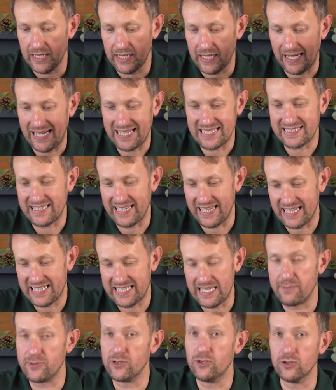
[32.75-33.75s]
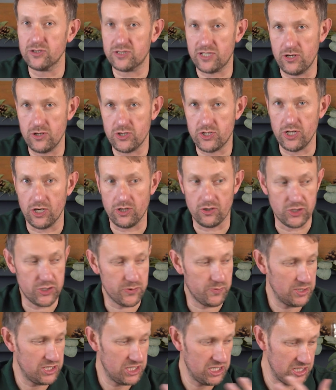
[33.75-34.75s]
classic semi-auto shotguns,
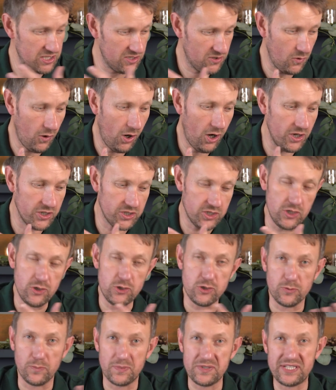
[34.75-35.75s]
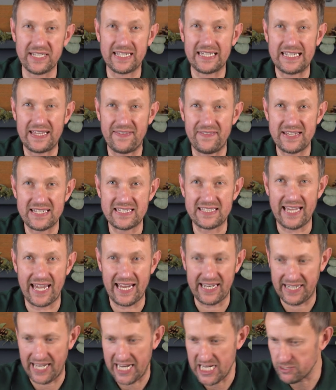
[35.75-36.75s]
which is quite unusual, particularly in this
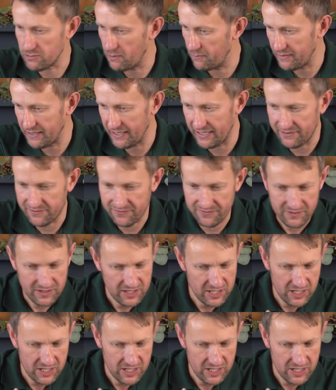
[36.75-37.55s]
day and age when we live,